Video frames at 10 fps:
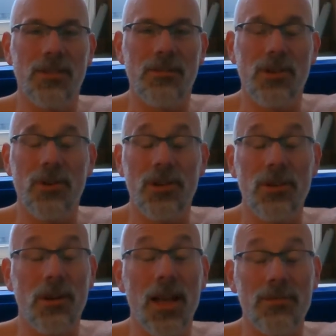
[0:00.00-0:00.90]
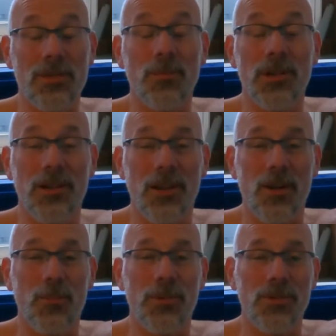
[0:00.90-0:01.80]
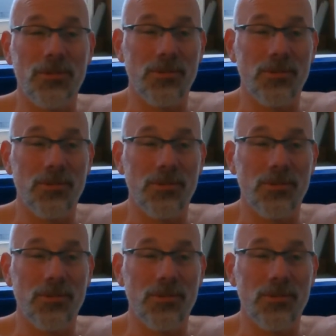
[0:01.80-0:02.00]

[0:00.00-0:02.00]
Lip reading: If you're going to have someone here to help you,